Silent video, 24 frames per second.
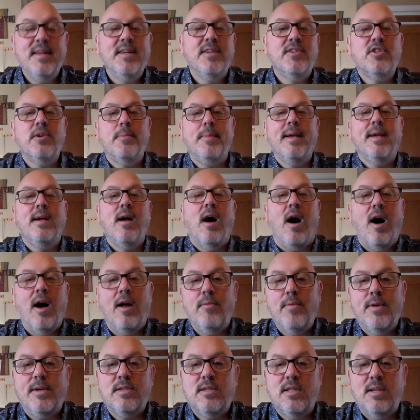So may
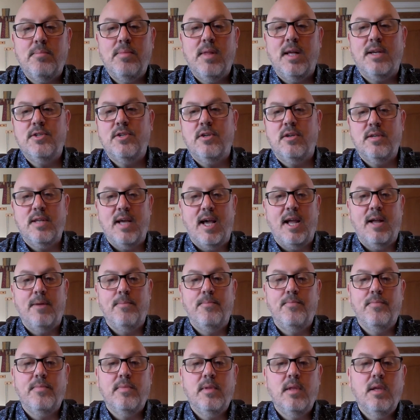God richly bless your day.
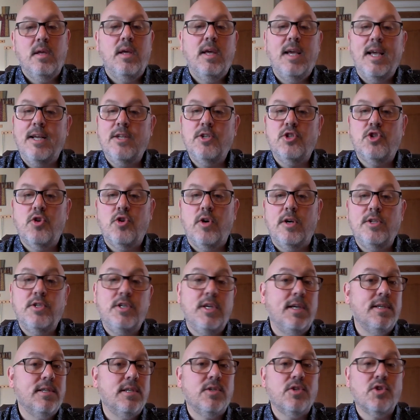Enjoy
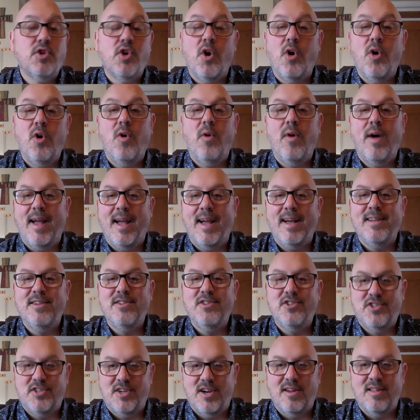Jesus. Go
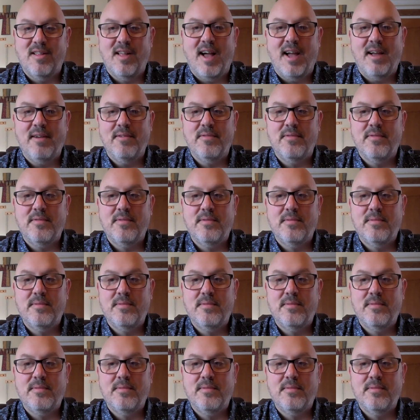and share life.